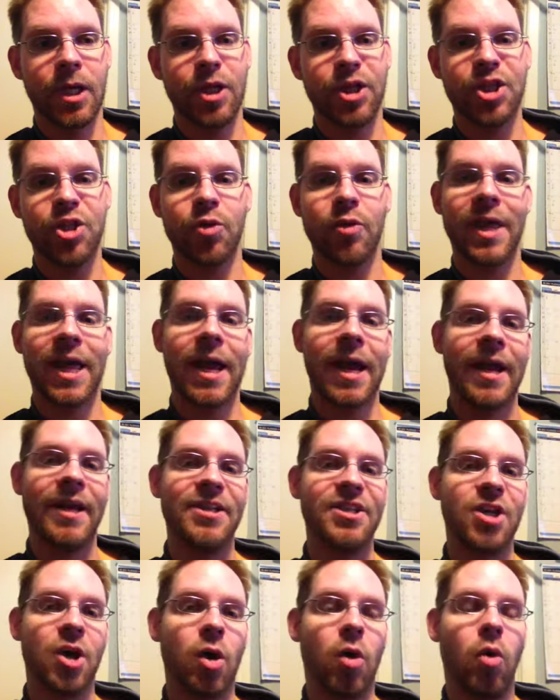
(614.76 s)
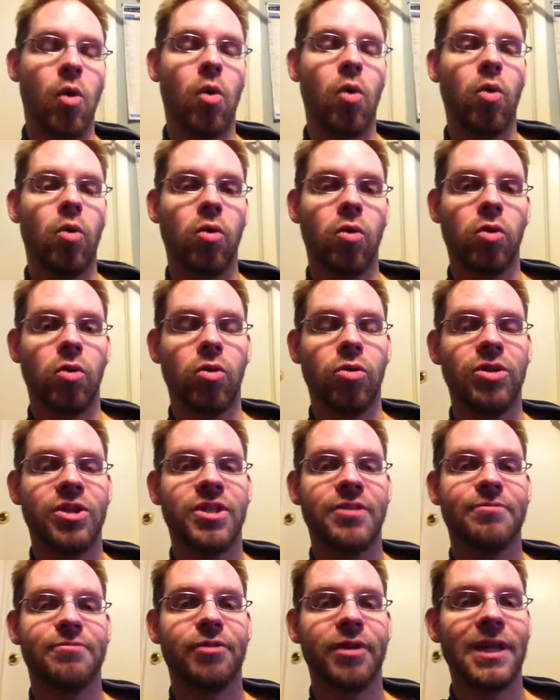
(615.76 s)
So that adds a whole
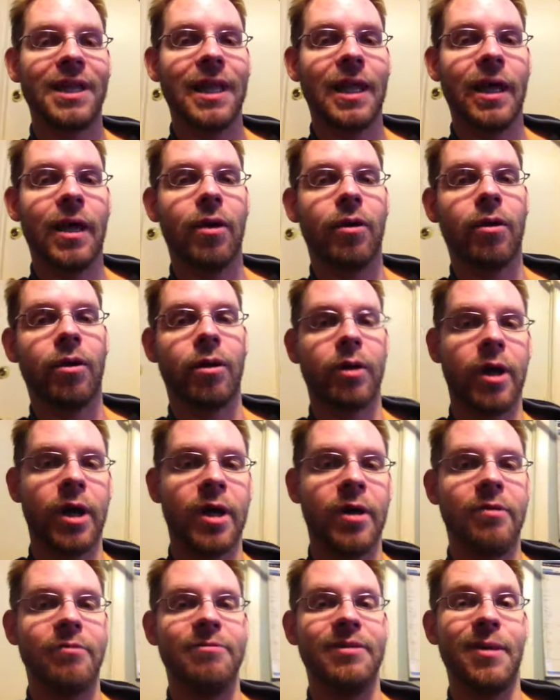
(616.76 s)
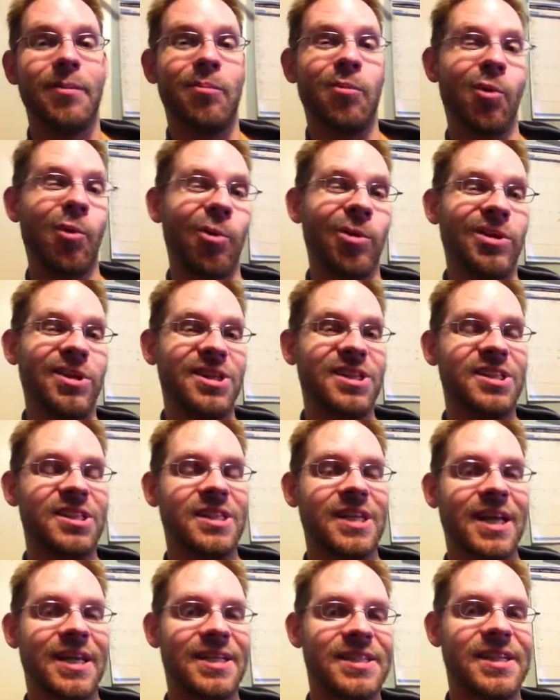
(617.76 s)
different layer of importance to
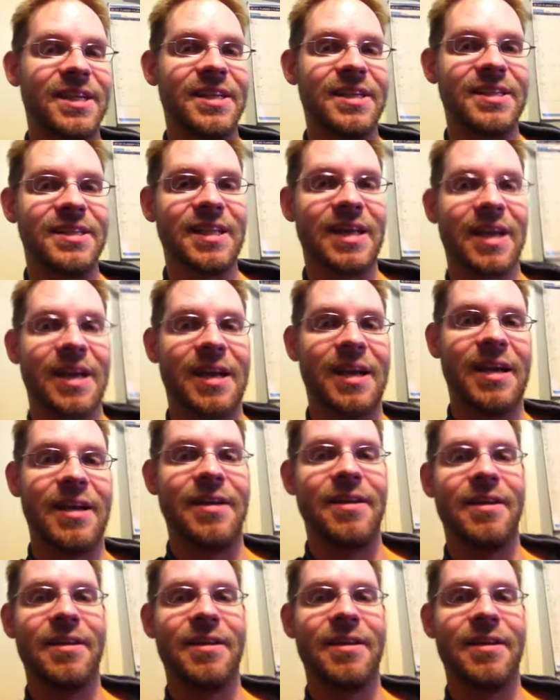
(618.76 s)
test days that I